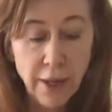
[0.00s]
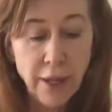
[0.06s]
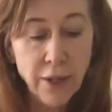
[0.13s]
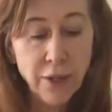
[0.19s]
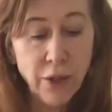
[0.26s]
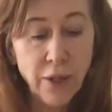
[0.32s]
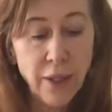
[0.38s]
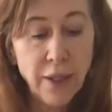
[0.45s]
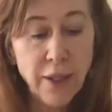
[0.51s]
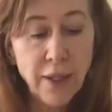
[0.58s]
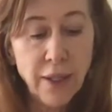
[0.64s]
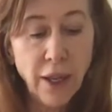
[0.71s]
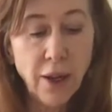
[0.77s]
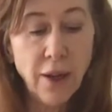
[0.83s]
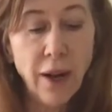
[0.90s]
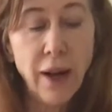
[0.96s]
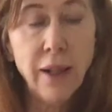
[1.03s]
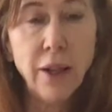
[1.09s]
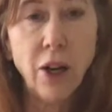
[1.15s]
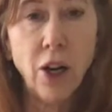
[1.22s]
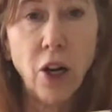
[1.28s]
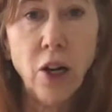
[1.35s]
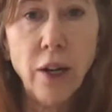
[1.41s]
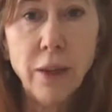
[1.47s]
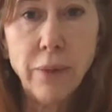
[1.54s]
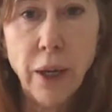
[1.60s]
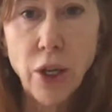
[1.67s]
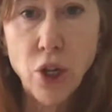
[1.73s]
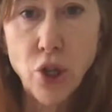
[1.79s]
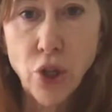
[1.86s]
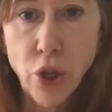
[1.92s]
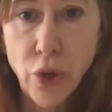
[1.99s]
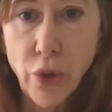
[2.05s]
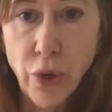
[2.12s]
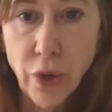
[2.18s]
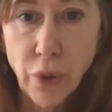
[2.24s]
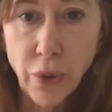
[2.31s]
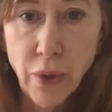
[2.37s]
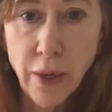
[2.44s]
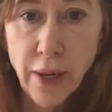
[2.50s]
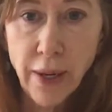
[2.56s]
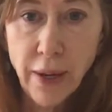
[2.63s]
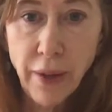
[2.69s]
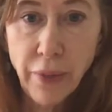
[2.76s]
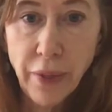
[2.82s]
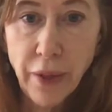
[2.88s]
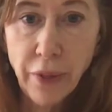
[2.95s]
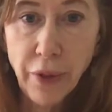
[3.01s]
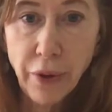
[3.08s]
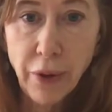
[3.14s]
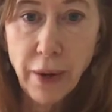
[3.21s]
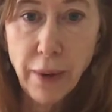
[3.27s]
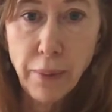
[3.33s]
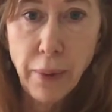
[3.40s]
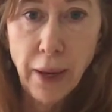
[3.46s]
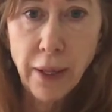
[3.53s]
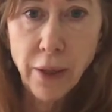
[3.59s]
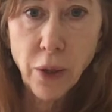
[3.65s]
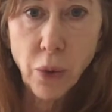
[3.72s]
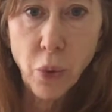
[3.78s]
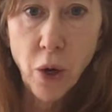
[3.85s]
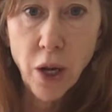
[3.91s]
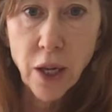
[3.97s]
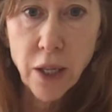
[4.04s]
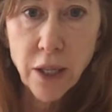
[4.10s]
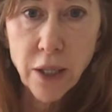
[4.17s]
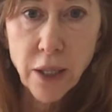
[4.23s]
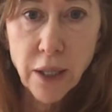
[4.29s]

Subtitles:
So this is the color, I'm going to show you that they're going to paint the walls.